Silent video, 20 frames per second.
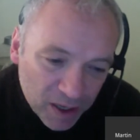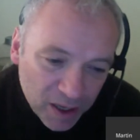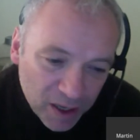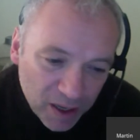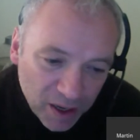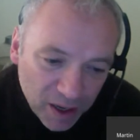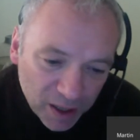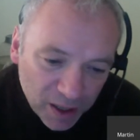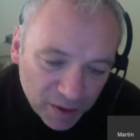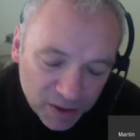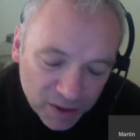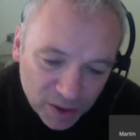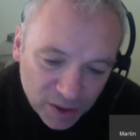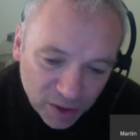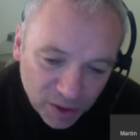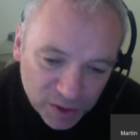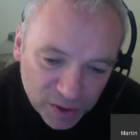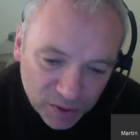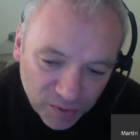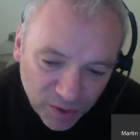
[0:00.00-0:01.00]
there's
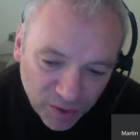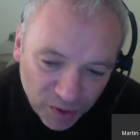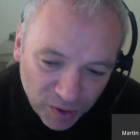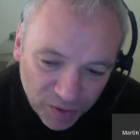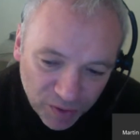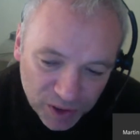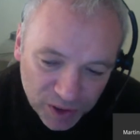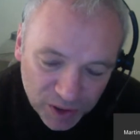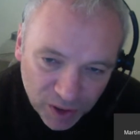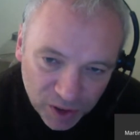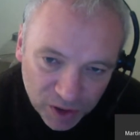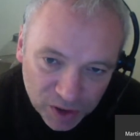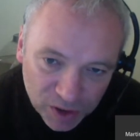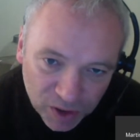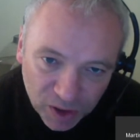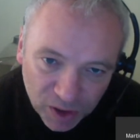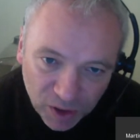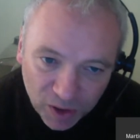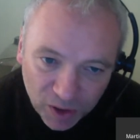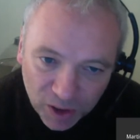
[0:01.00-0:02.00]
lots of kind of research
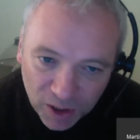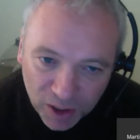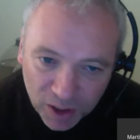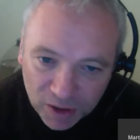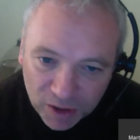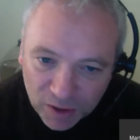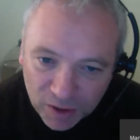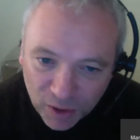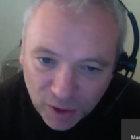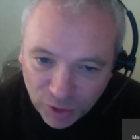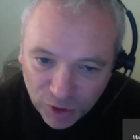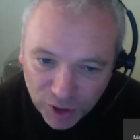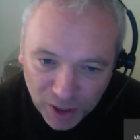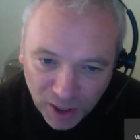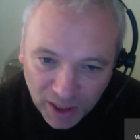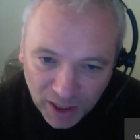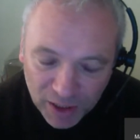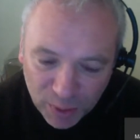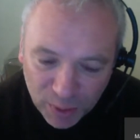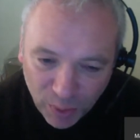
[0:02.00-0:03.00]
that you only need 3
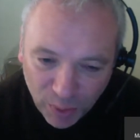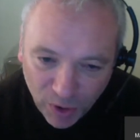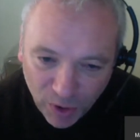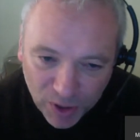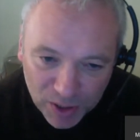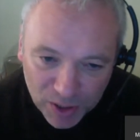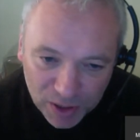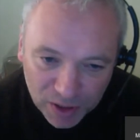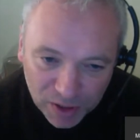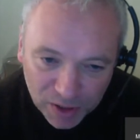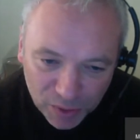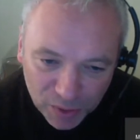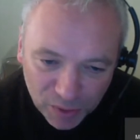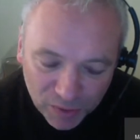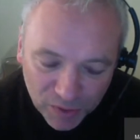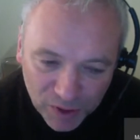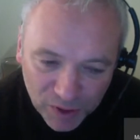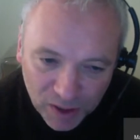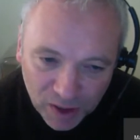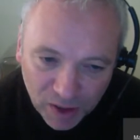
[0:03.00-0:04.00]
data points to sort
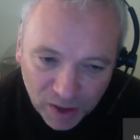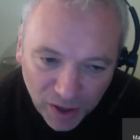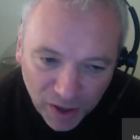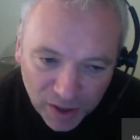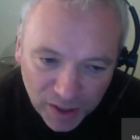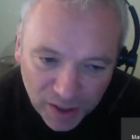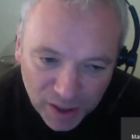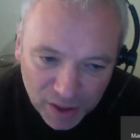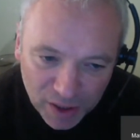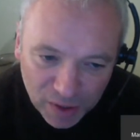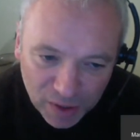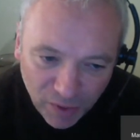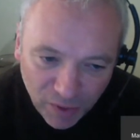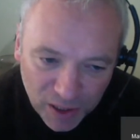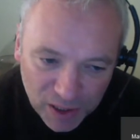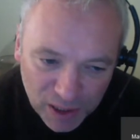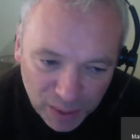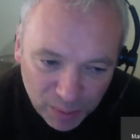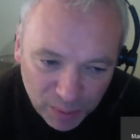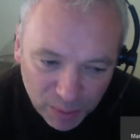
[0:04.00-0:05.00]
of identify
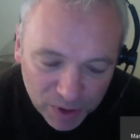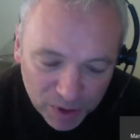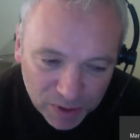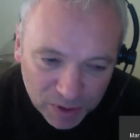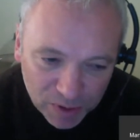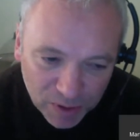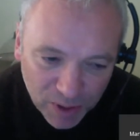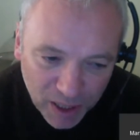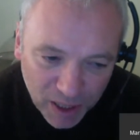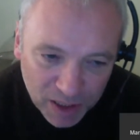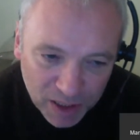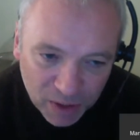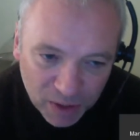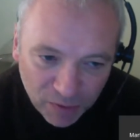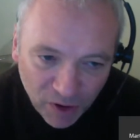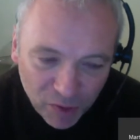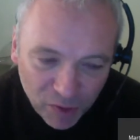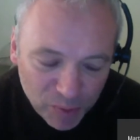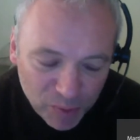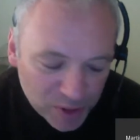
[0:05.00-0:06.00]
someone
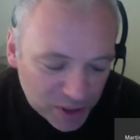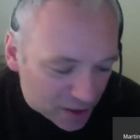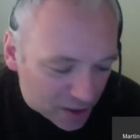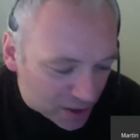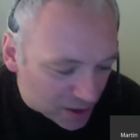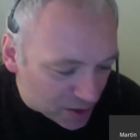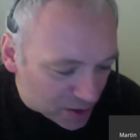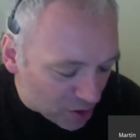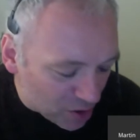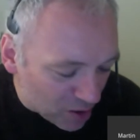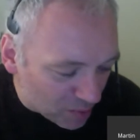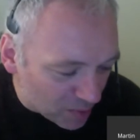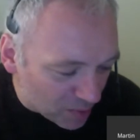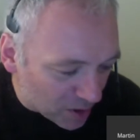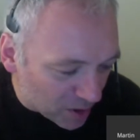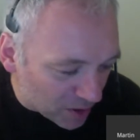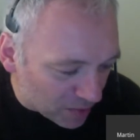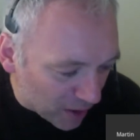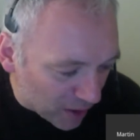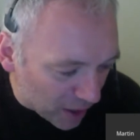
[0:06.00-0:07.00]
85% of the time,
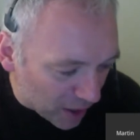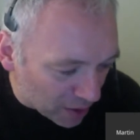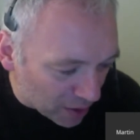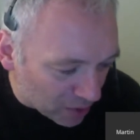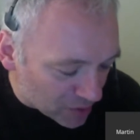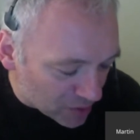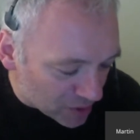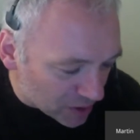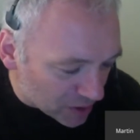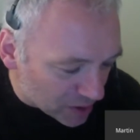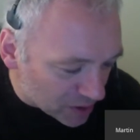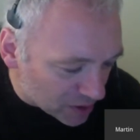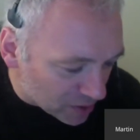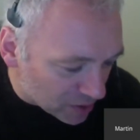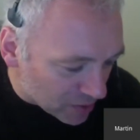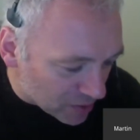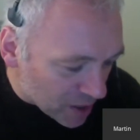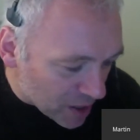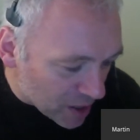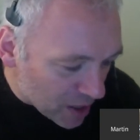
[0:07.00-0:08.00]
kind of accuracy.
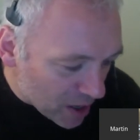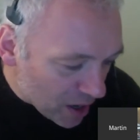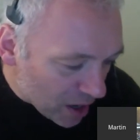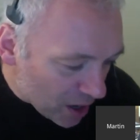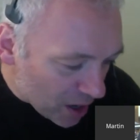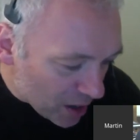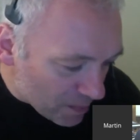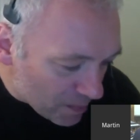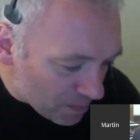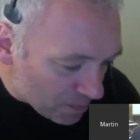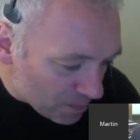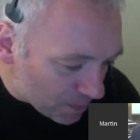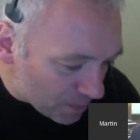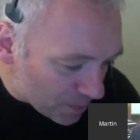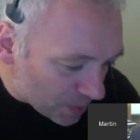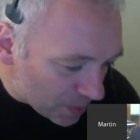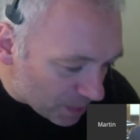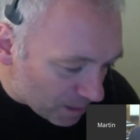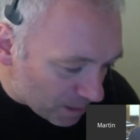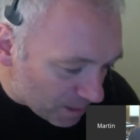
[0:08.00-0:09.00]
So,
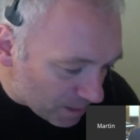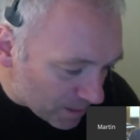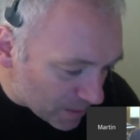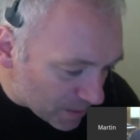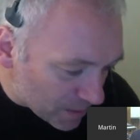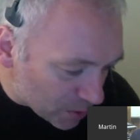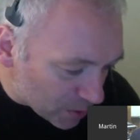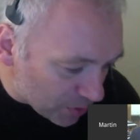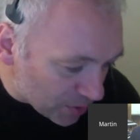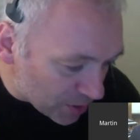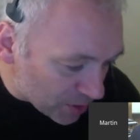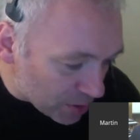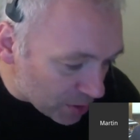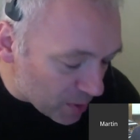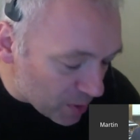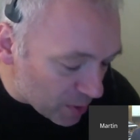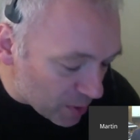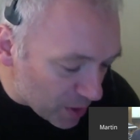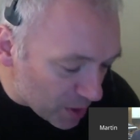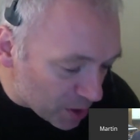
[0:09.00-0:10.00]
so I
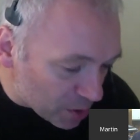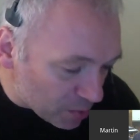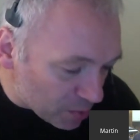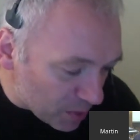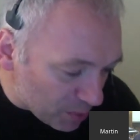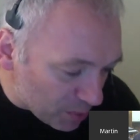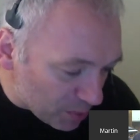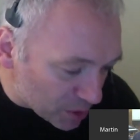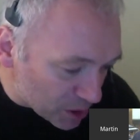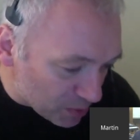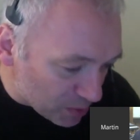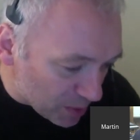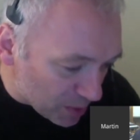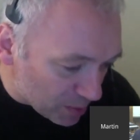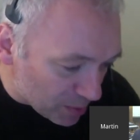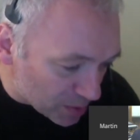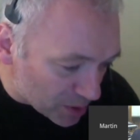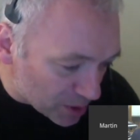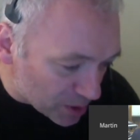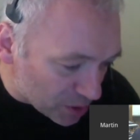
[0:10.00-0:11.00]
think we could be pushing
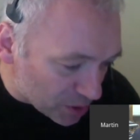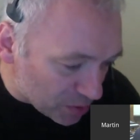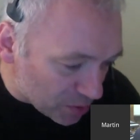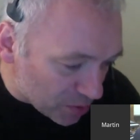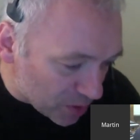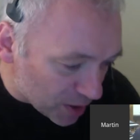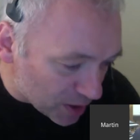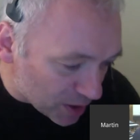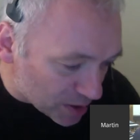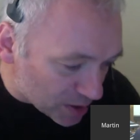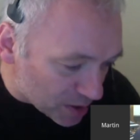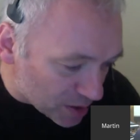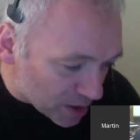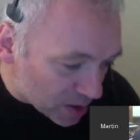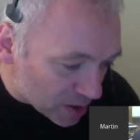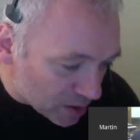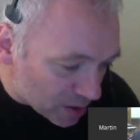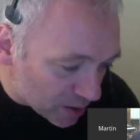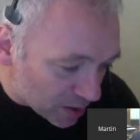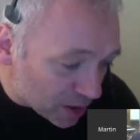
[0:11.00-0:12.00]
people to do things
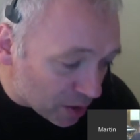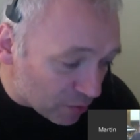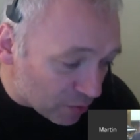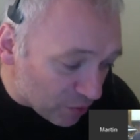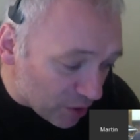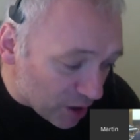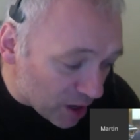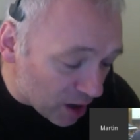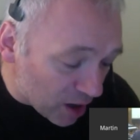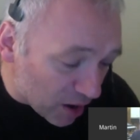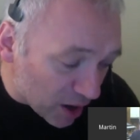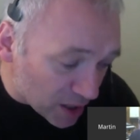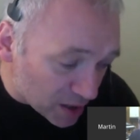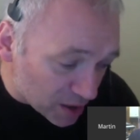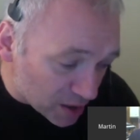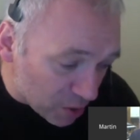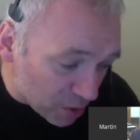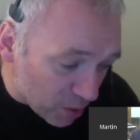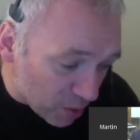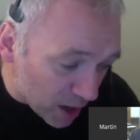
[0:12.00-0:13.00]
that they don't realise
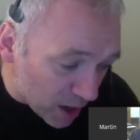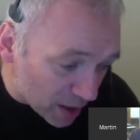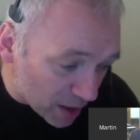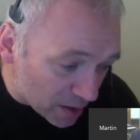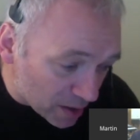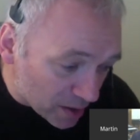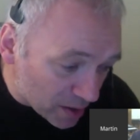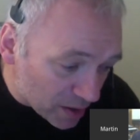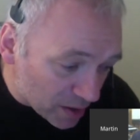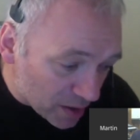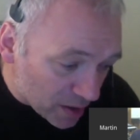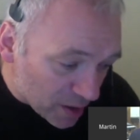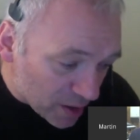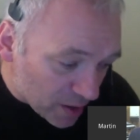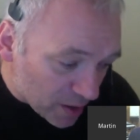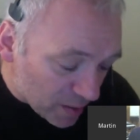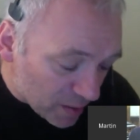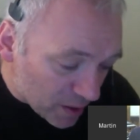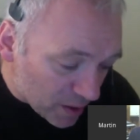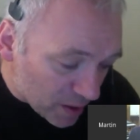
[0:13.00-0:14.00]
are quite
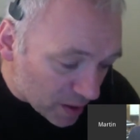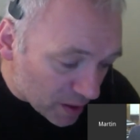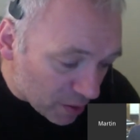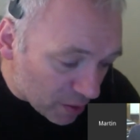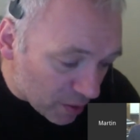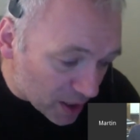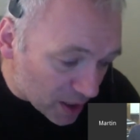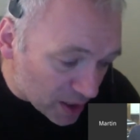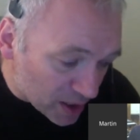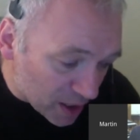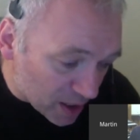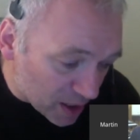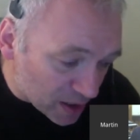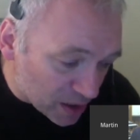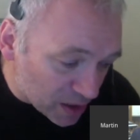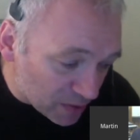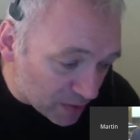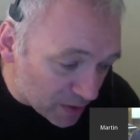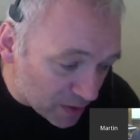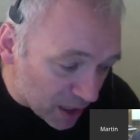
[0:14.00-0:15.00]

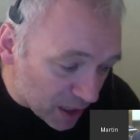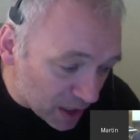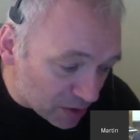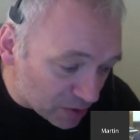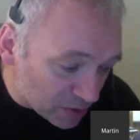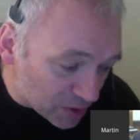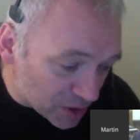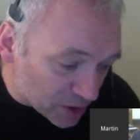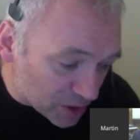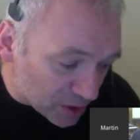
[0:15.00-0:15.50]
sensitive and dangerous.